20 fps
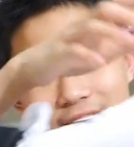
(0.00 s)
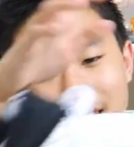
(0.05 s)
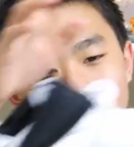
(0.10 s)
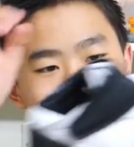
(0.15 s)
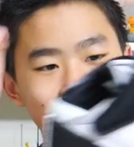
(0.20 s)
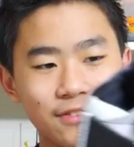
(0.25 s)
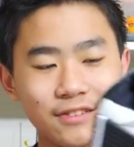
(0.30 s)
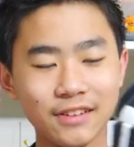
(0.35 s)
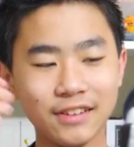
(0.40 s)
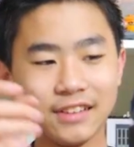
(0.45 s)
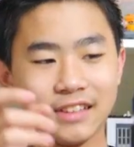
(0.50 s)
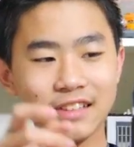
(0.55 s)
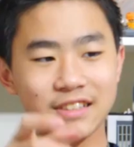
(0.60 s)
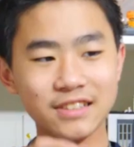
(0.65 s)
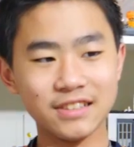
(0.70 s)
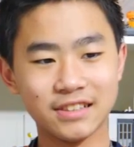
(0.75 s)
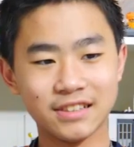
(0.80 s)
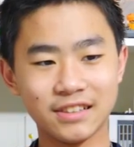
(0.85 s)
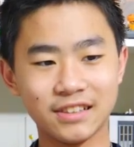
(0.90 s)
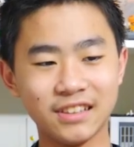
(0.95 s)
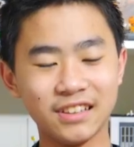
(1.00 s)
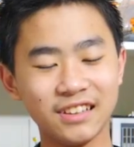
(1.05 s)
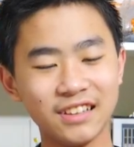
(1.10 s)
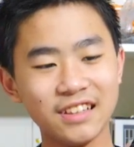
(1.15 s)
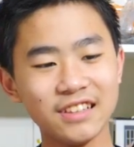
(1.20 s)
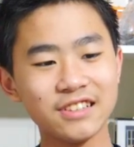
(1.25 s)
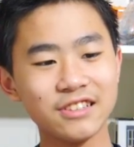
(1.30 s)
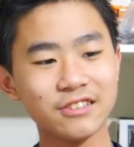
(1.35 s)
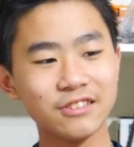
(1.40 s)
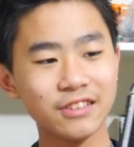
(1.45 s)
It really
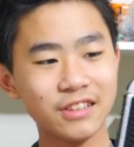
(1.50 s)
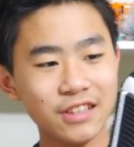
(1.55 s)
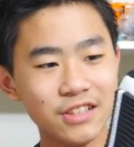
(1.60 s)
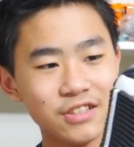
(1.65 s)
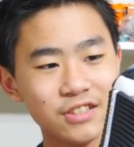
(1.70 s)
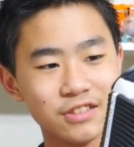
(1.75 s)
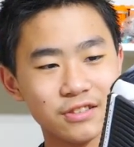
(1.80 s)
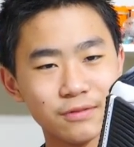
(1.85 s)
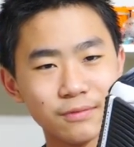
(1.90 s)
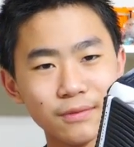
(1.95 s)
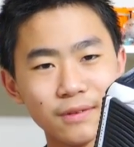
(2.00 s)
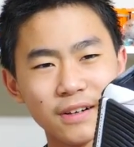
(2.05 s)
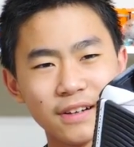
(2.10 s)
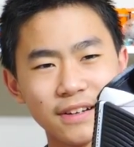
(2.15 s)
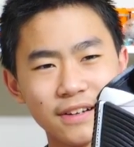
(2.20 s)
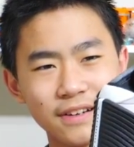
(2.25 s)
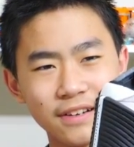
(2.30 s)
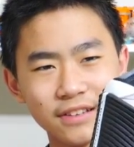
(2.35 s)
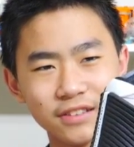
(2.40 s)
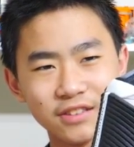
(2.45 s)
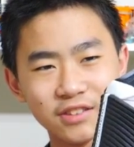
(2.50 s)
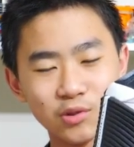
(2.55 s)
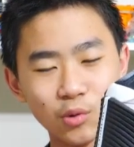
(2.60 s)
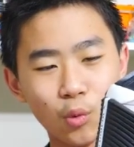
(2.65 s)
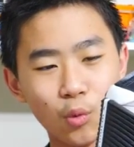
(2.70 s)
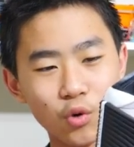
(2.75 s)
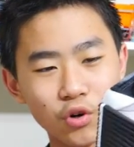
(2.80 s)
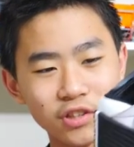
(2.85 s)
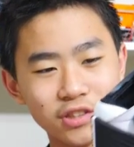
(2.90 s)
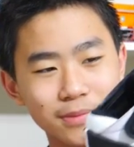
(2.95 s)
just
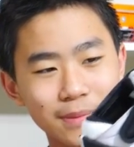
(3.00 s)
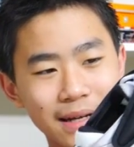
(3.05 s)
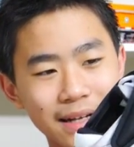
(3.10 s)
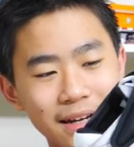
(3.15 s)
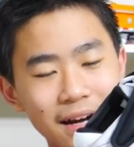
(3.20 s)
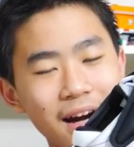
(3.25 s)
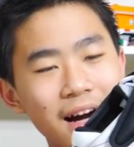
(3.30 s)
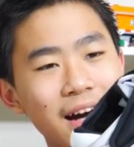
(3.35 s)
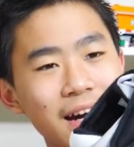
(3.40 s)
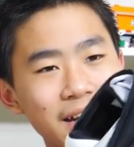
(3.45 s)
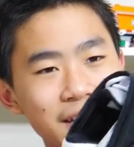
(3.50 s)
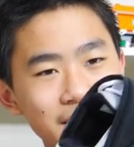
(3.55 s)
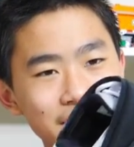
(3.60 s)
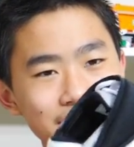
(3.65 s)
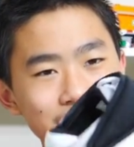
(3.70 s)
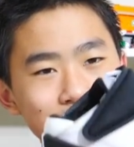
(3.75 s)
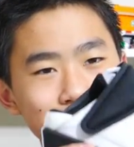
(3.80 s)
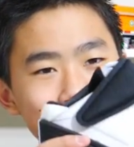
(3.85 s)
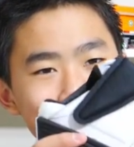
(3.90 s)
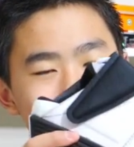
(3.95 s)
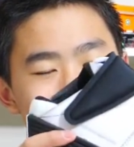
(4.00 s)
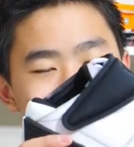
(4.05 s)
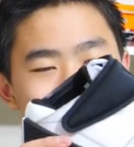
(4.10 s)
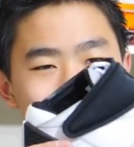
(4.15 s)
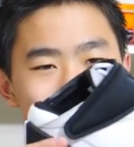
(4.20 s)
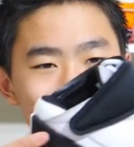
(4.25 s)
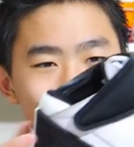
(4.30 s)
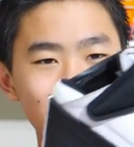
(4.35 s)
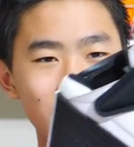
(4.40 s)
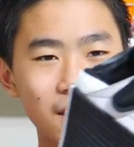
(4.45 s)
sores my eyes because
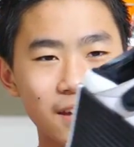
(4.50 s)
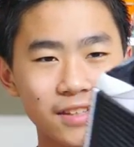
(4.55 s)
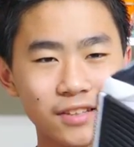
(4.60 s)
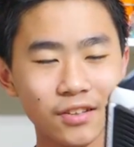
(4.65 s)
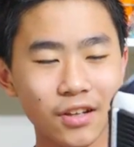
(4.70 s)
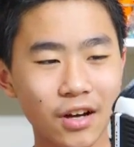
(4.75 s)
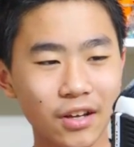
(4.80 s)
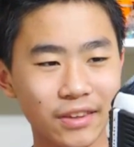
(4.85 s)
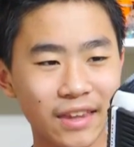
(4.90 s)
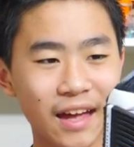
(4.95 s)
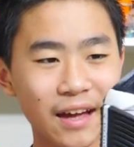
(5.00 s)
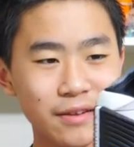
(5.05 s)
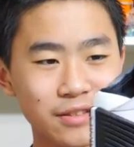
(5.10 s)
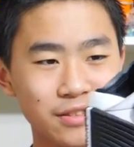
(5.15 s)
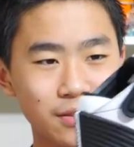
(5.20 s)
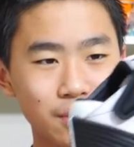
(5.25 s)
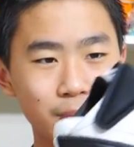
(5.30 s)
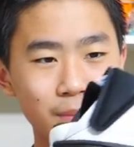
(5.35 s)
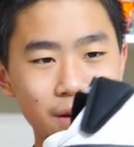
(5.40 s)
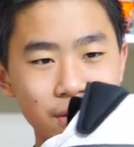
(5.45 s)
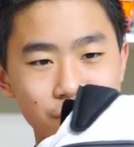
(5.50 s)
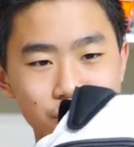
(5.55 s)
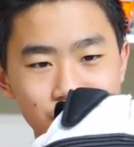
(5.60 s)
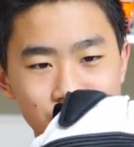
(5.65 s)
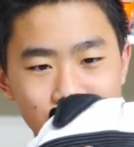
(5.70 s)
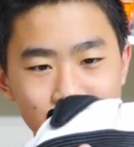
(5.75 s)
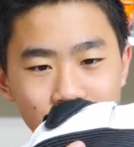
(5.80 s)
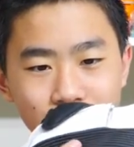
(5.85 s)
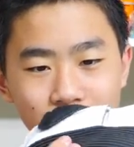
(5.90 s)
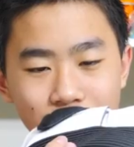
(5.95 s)
it's not that
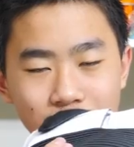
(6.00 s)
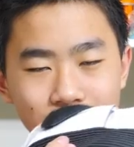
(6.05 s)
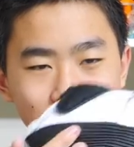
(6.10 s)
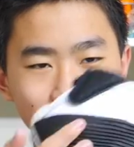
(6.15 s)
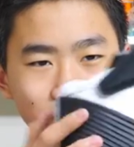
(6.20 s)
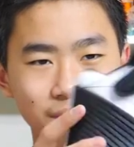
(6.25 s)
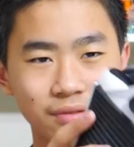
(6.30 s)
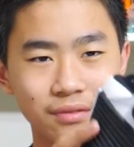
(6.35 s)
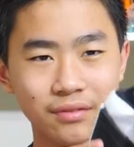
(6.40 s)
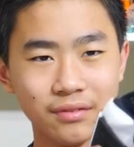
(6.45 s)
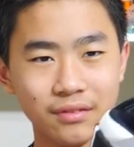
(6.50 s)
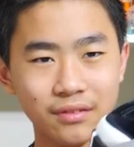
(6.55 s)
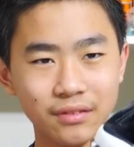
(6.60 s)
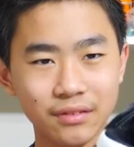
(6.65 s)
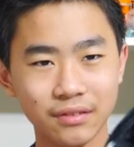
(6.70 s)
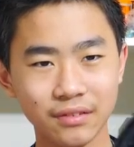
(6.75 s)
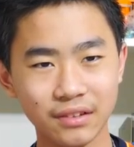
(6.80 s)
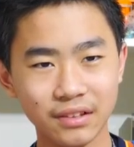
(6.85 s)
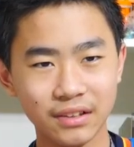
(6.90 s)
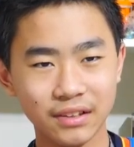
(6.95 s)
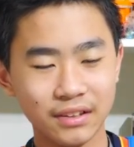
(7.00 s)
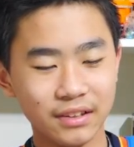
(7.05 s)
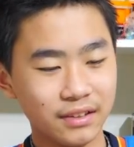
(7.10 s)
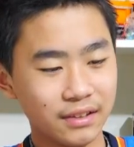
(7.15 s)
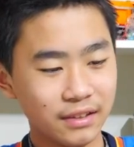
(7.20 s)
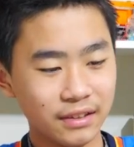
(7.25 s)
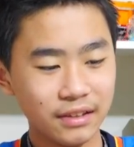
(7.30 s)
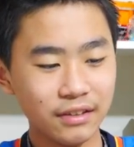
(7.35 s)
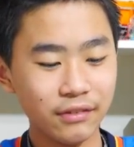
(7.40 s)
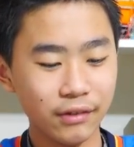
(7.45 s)
symmetrical.
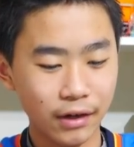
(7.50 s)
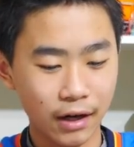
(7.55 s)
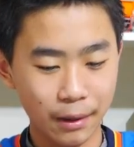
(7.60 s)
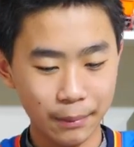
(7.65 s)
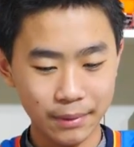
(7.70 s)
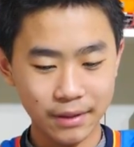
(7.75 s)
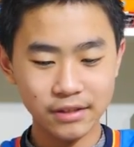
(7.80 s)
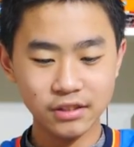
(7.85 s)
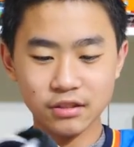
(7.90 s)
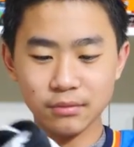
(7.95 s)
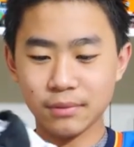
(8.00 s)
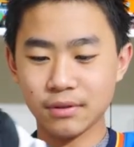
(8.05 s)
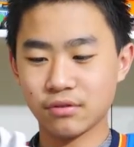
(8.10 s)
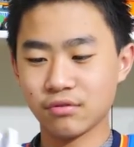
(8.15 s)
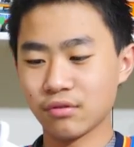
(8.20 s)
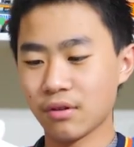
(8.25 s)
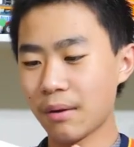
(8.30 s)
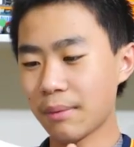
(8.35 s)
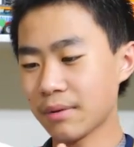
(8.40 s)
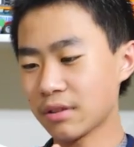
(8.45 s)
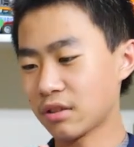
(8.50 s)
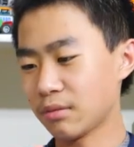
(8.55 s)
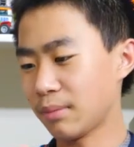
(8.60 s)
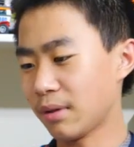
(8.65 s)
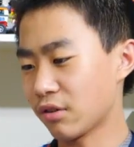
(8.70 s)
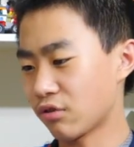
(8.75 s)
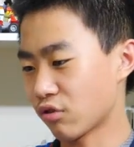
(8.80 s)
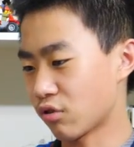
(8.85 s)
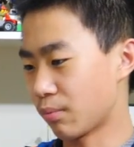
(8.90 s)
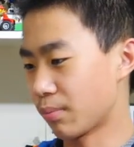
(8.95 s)
I'm a
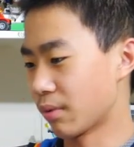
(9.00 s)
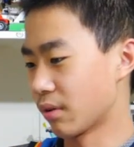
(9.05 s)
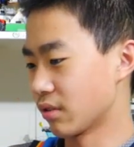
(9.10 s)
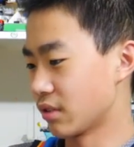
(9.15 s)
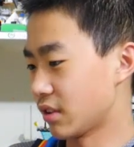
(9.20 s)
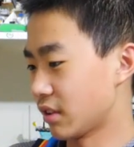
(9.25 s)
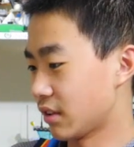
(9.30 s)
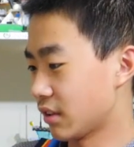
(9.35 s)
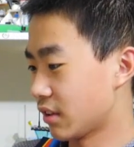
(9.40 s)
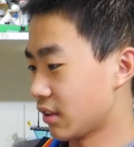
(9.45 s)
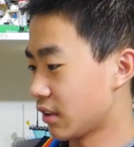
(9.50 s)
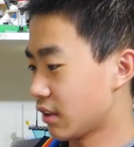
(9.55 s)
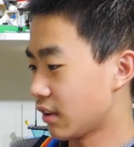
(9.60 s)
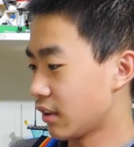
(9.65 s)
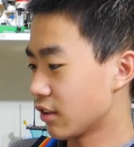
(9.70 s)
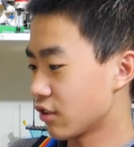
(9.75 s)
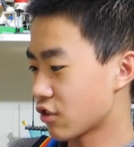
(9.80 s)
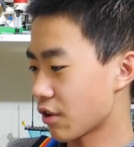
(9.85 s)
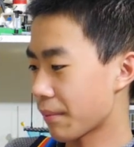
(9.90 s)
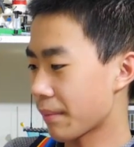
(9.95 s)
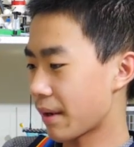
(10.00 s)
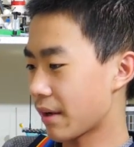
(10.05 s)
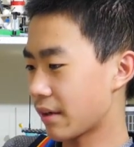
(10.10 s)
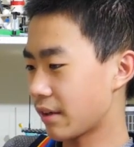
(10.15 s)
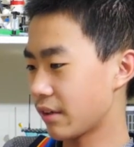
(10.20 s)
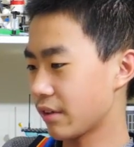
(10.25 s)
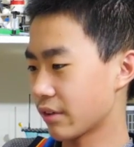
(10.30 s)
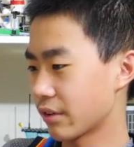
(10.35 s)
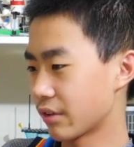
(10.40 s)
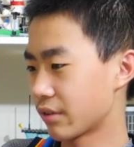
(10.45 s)
symmetrical person. Jumpman
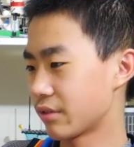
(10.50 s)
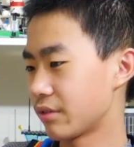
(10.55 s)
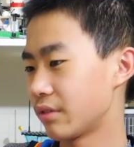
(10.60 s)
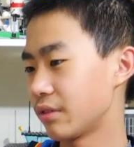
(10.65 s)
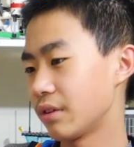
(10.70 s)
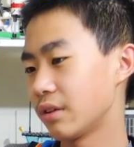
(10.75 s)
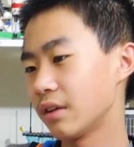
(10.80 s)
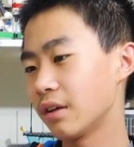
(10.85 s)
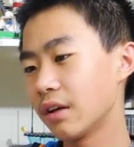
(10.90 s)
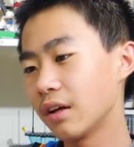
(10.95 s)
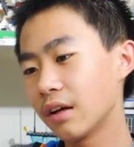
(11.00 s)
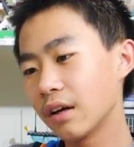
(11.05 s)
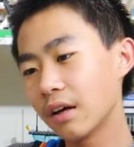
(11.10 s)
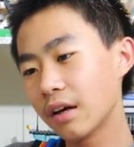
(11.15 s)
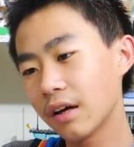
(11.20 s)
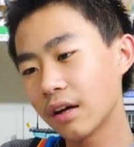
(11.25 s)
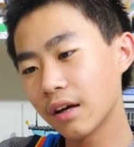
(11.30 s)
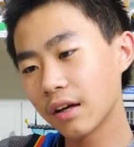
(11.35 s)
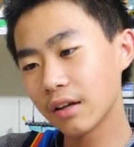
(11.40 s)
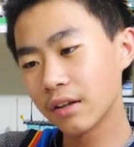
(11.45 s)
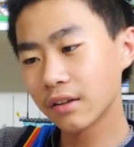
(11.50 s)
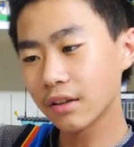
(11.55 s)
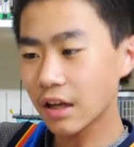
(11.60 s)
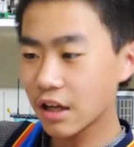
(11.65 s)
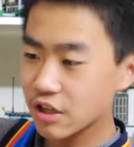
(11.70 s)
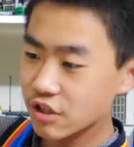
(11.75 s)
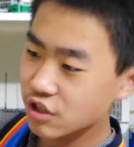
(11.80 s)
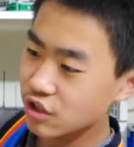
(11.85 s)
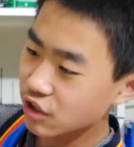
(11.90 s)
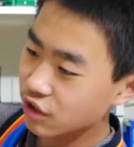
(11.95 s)
here, and
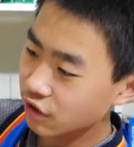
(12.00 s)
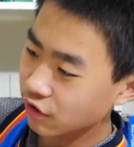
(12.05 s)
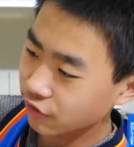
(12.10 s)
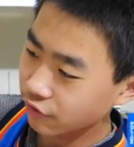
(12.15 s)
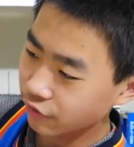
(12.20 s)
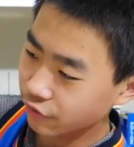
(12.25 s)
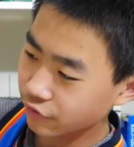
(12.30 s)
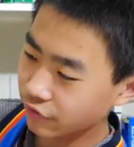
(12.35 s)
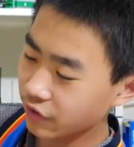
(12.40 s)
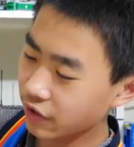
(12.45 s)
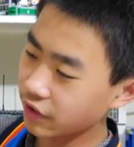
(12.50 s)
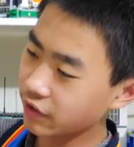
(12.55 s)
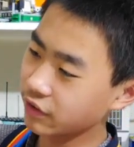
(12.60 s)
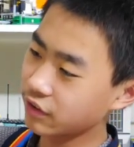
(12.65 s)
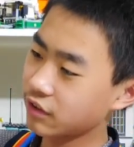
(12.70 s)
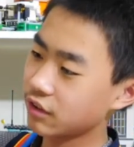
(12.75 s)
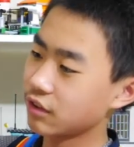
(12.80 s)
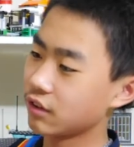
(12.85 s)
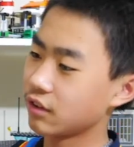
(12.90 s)
engineer for flight.